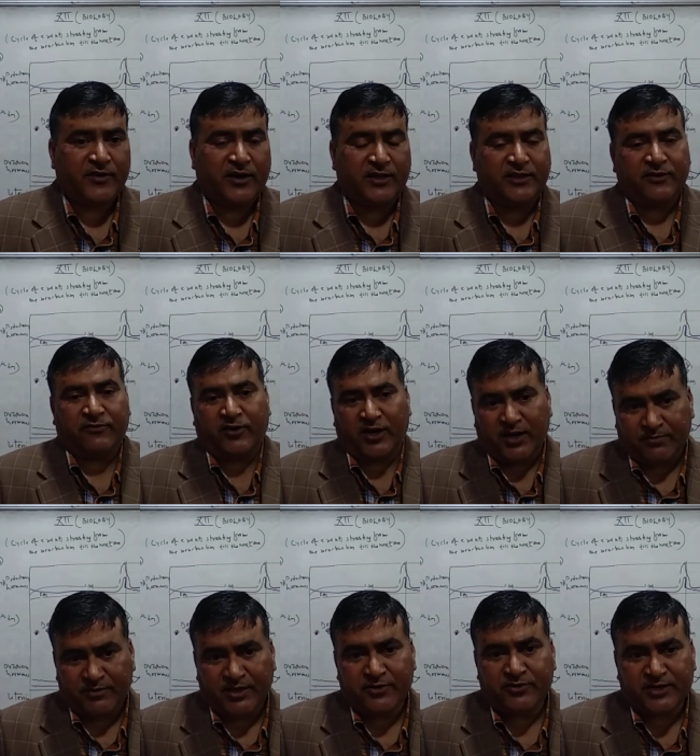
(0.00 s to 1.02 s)
on the wall
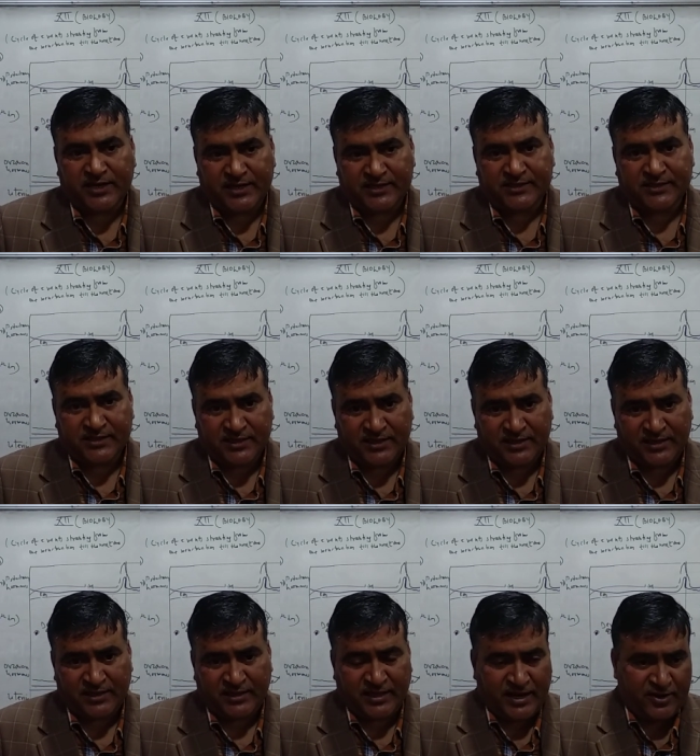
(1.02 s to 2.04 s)
of the uterus,
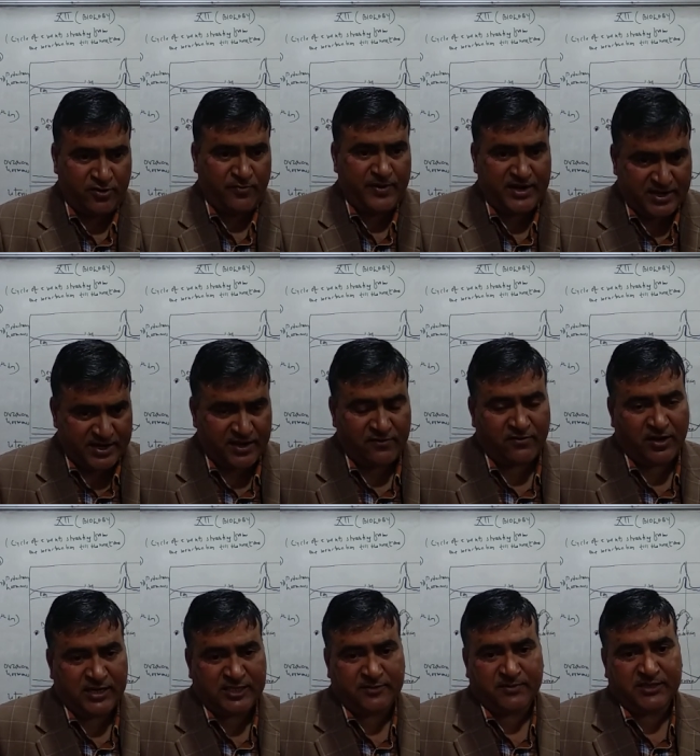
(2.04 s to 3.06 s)
in the endometrial
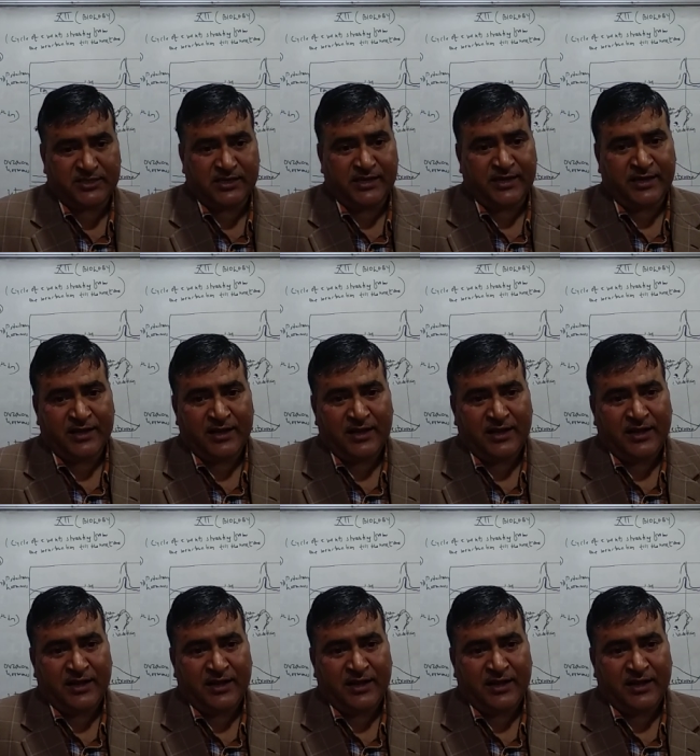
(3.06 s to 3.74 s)
wall especially,